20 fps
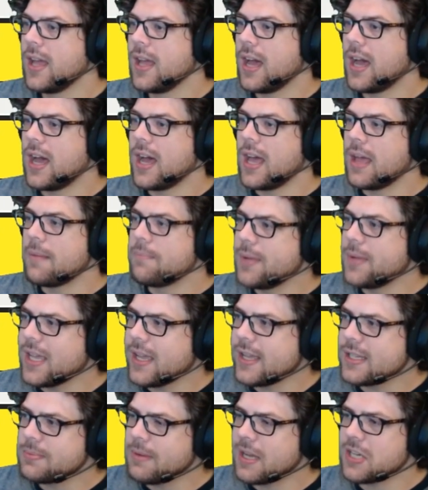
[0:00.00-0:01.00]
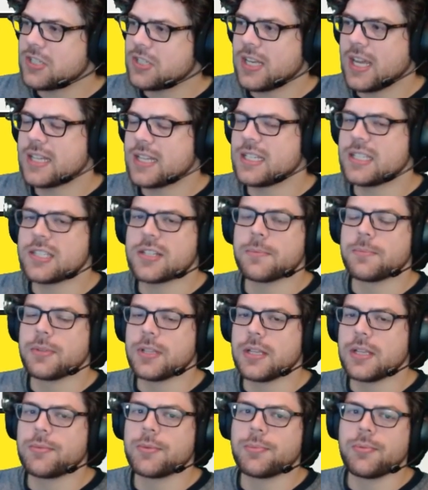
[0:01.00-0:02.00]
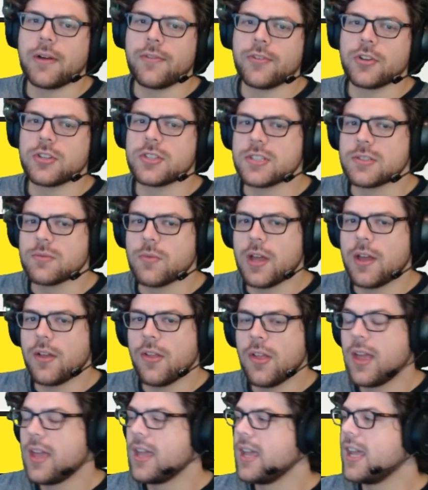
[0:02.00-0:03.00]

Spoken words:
BA smash attacks is completely up to preference as well.